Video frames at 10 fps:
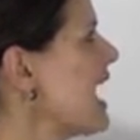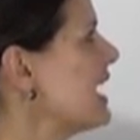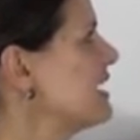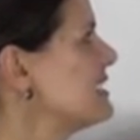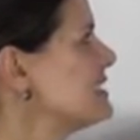
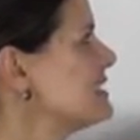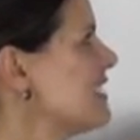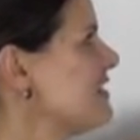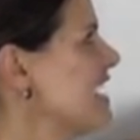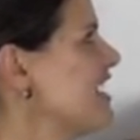and
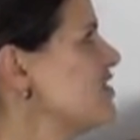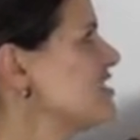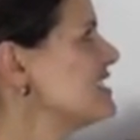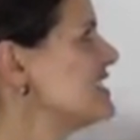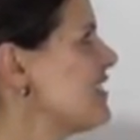
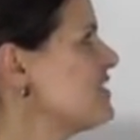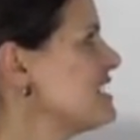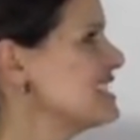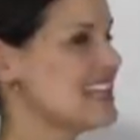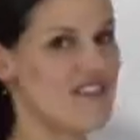
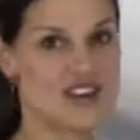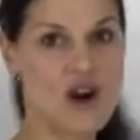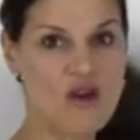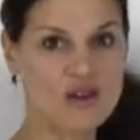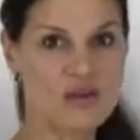777
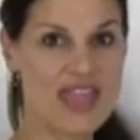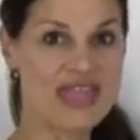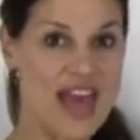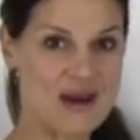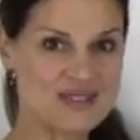over
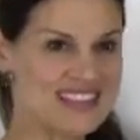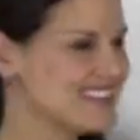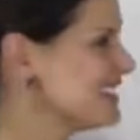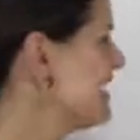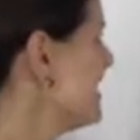
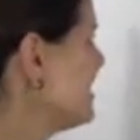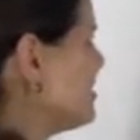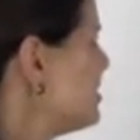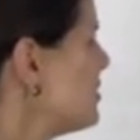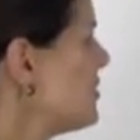1,000
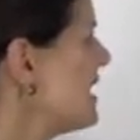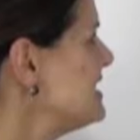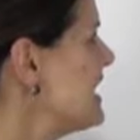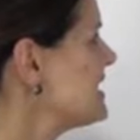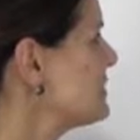to a
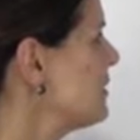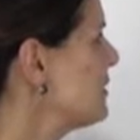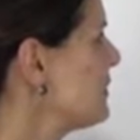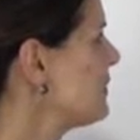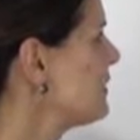
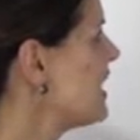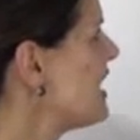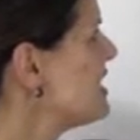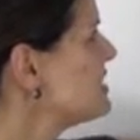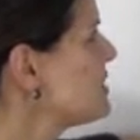decimal.
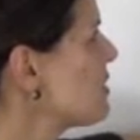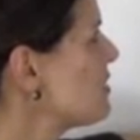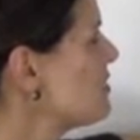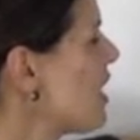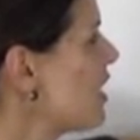
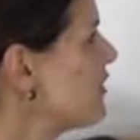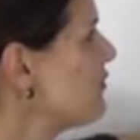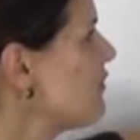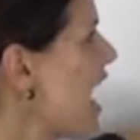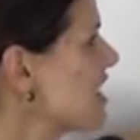So
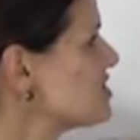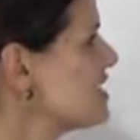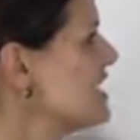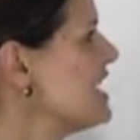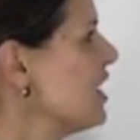our
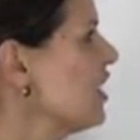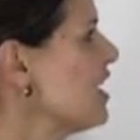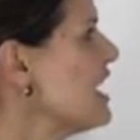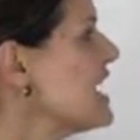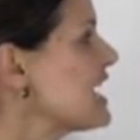fraction
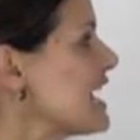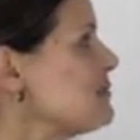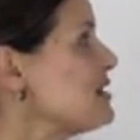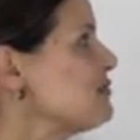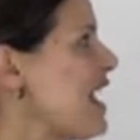here
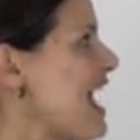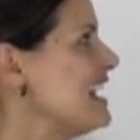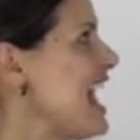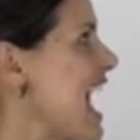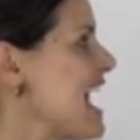can be
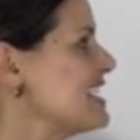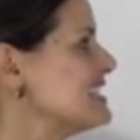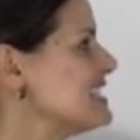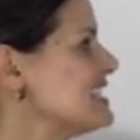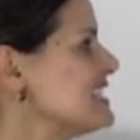read
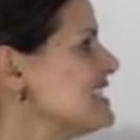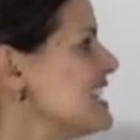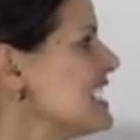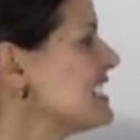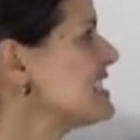as
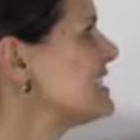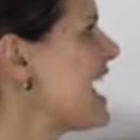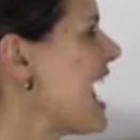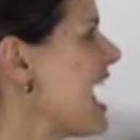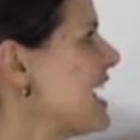6
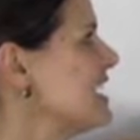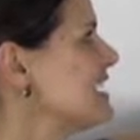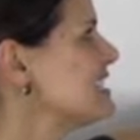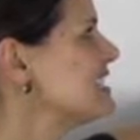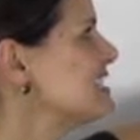and
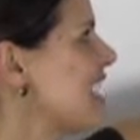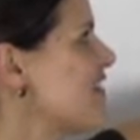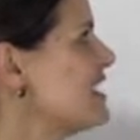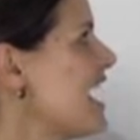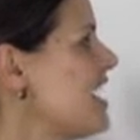
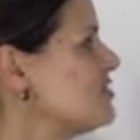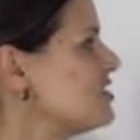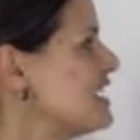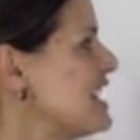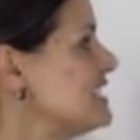
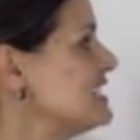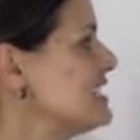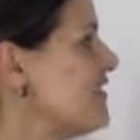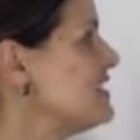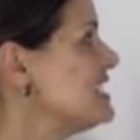
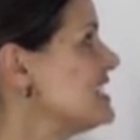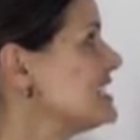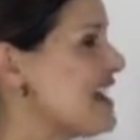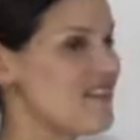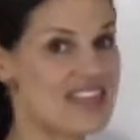
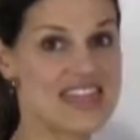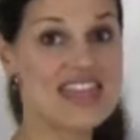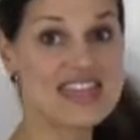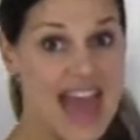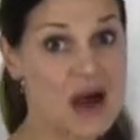777
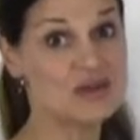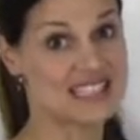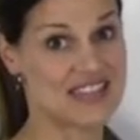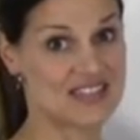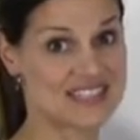
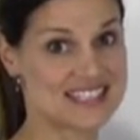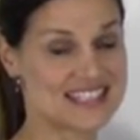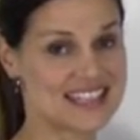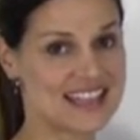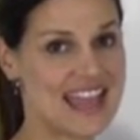
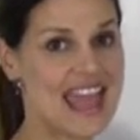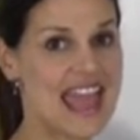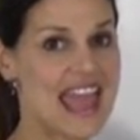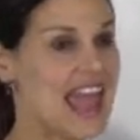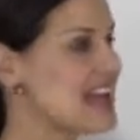thousandths.
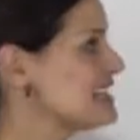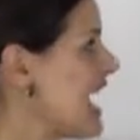And